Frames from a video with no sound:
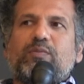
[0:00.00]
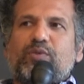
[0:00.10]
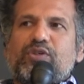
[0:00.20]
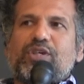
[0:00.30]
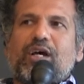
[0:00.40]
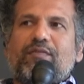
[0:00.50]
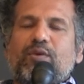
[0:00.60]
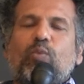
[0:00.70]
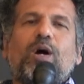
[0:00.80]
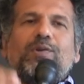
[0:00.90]
to preserve
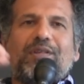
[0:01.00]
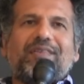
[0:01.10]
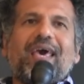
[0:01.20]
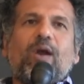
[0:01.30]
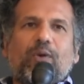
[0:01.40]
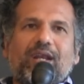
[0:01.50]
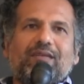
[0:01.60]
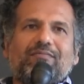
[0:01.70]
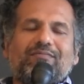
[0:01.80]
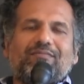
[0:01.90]
the world that they're
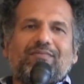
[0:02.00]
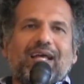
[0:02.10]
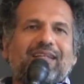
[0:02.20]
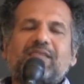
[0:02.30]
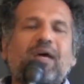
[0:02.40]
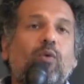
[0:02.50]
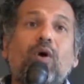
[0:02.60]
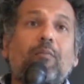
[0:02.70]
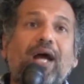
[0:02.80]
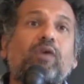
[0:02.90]
in it doesn't matter
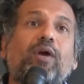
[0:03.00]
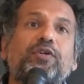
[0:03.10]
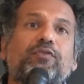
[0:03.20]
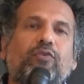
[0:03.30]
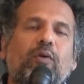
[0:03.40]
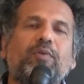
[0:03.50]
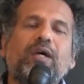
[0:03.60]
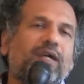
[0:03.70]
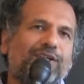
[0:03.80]
what background you're from.